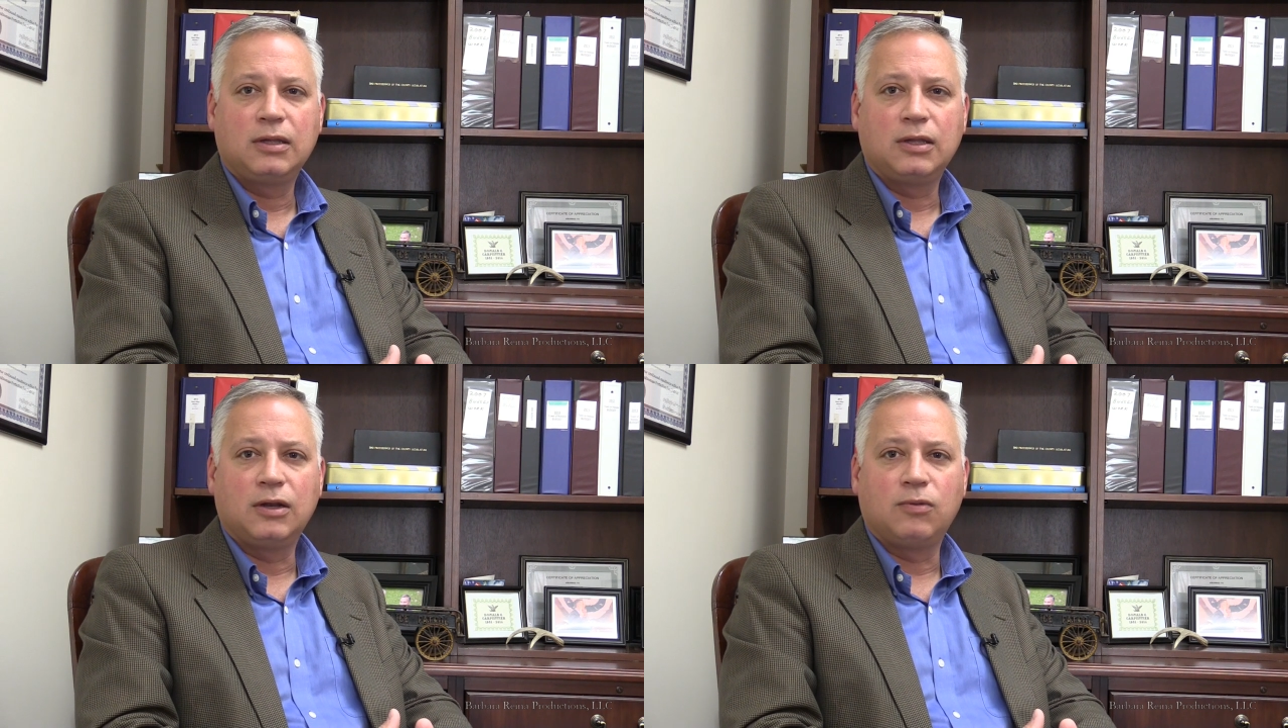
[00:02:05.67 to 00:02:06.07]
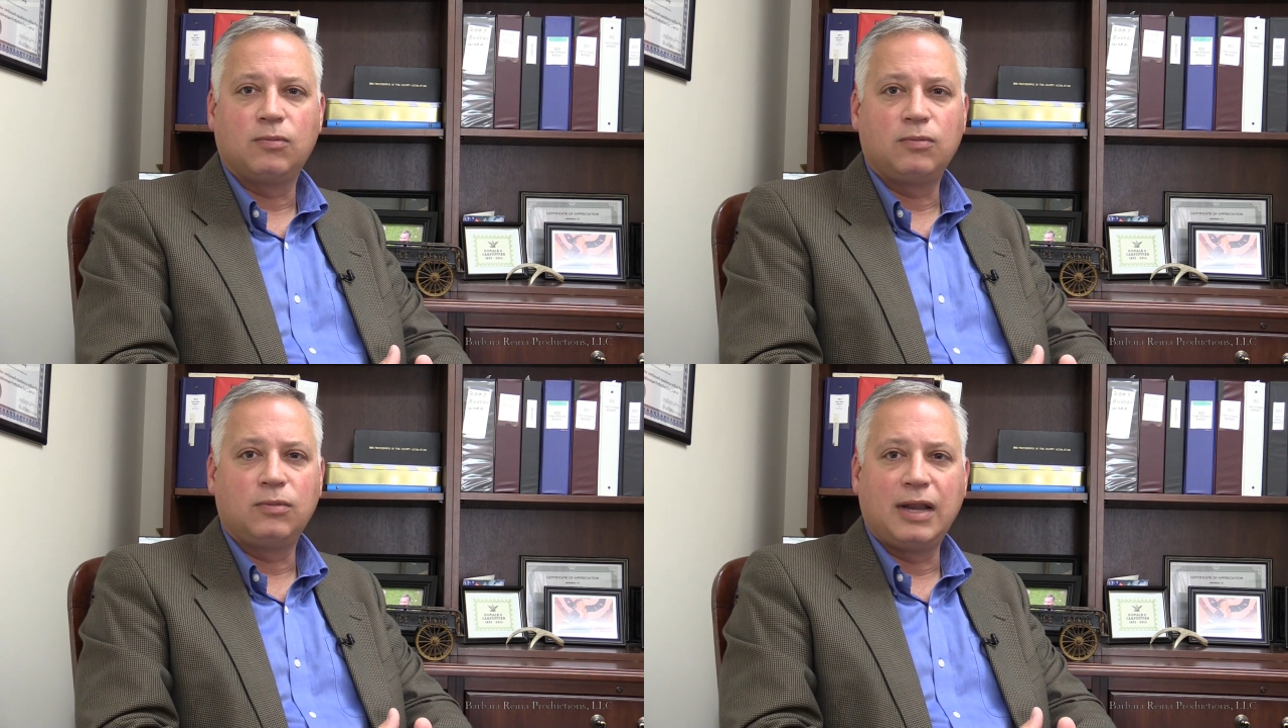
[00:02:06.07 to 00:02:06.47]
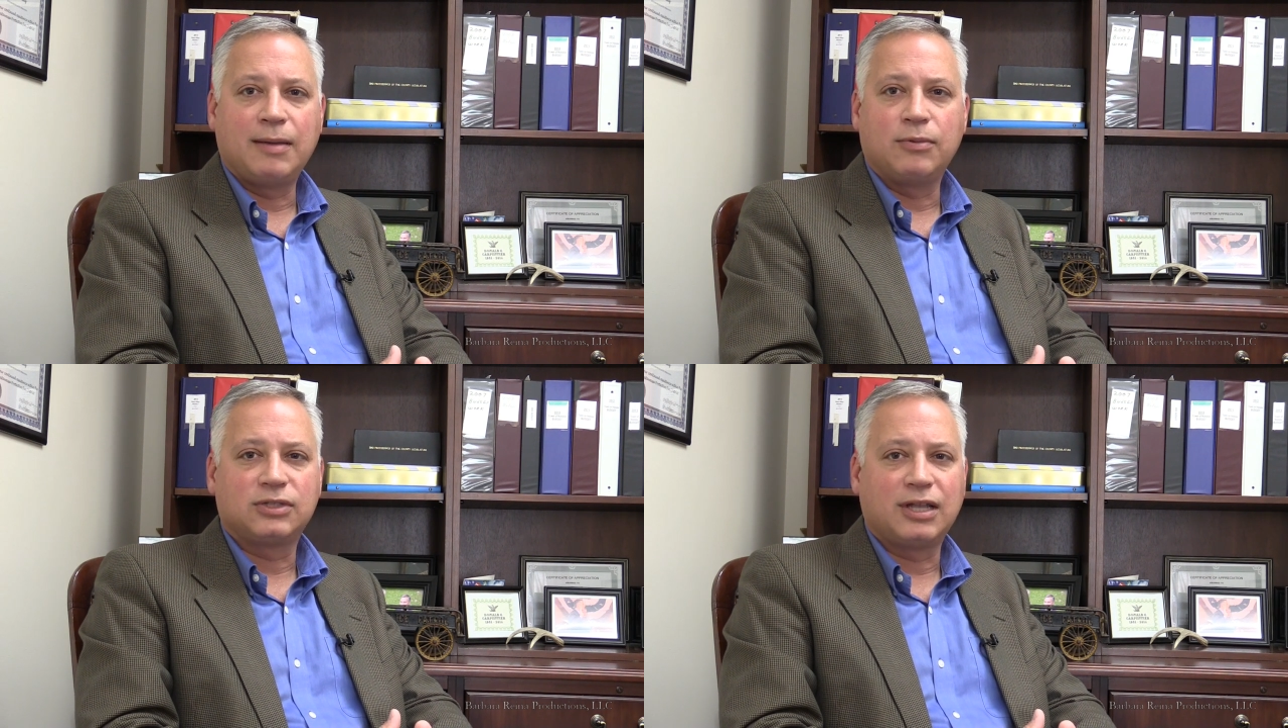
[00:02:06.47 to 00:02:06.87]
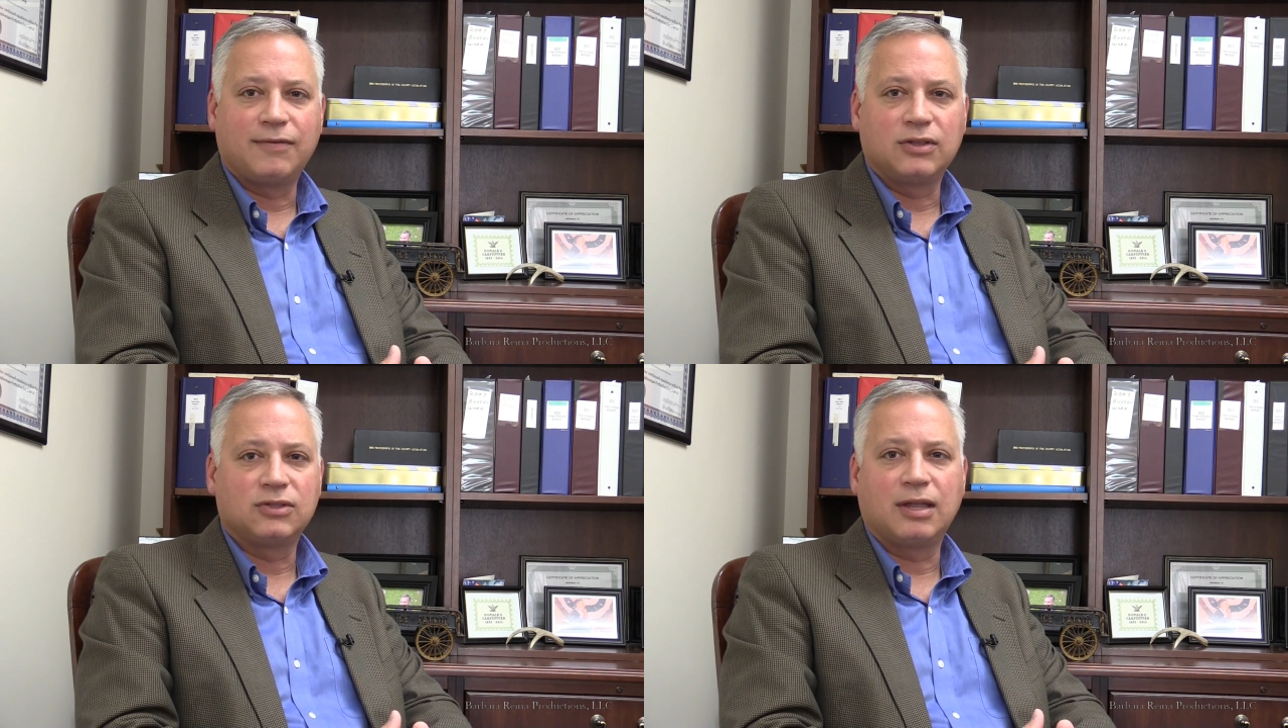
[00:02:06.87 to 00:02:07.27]
you know, neighbors
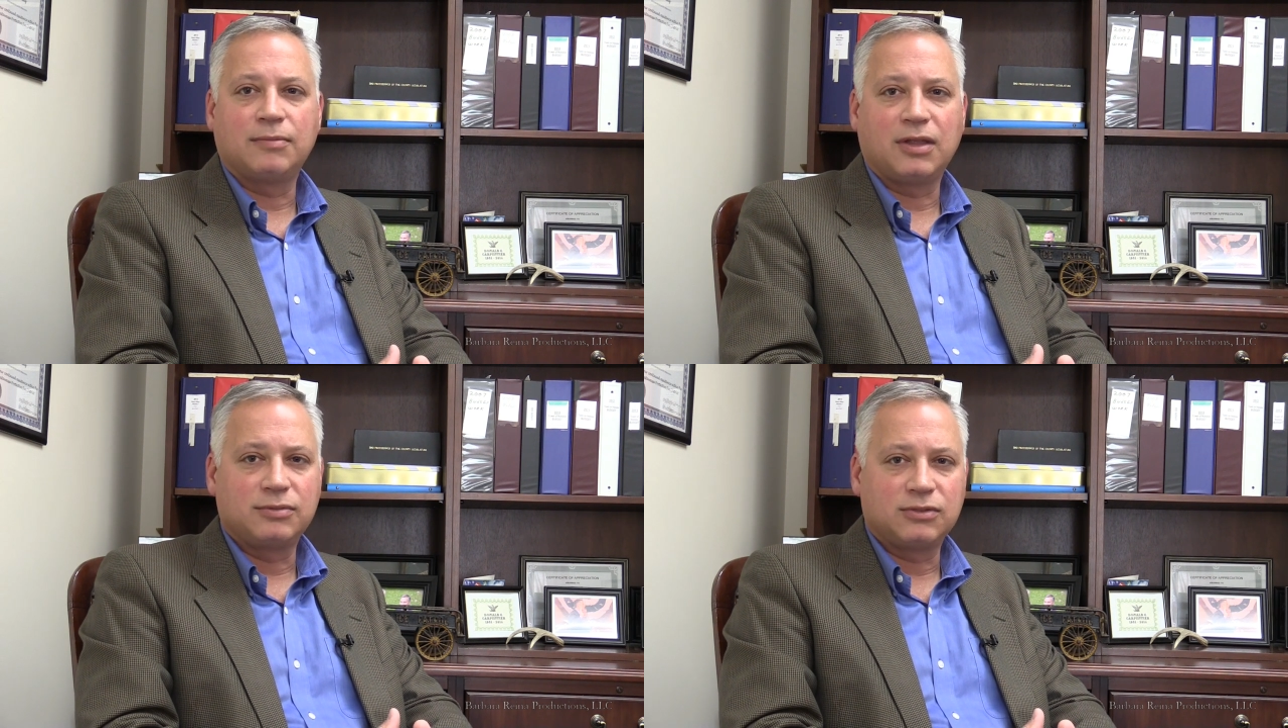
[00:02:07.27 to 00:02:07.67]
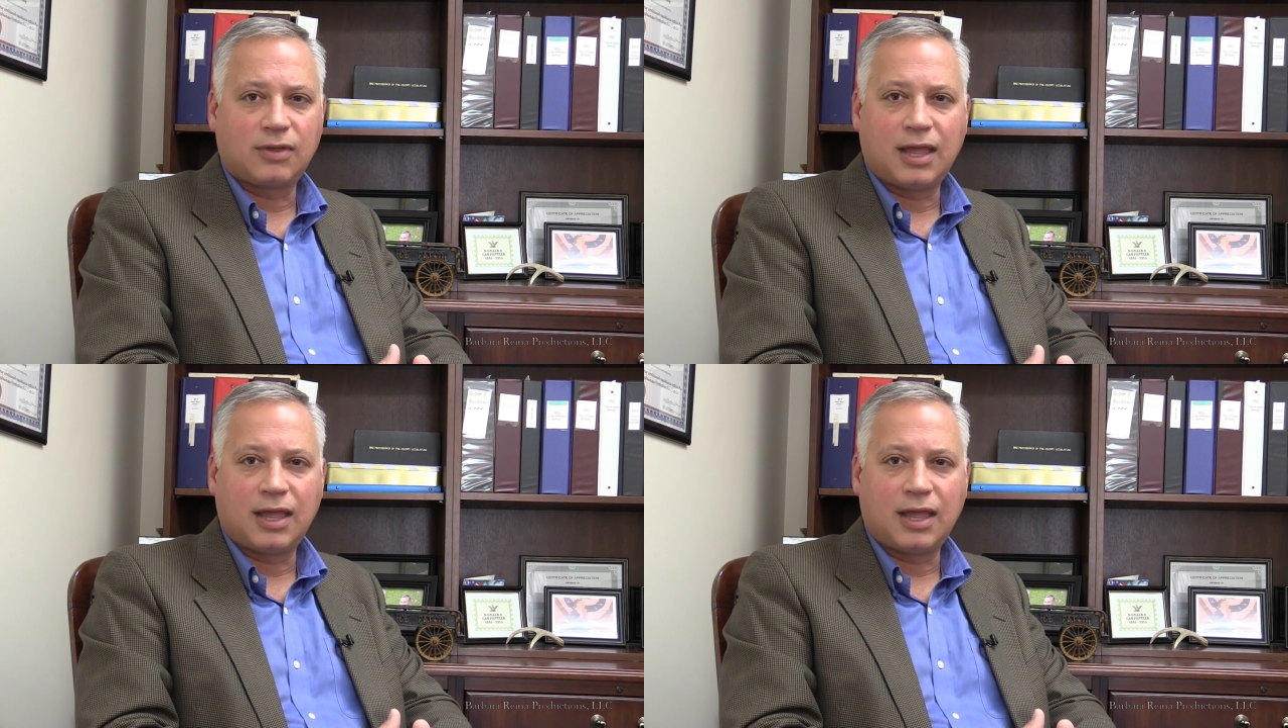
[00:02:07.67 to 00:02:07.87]
having the same types of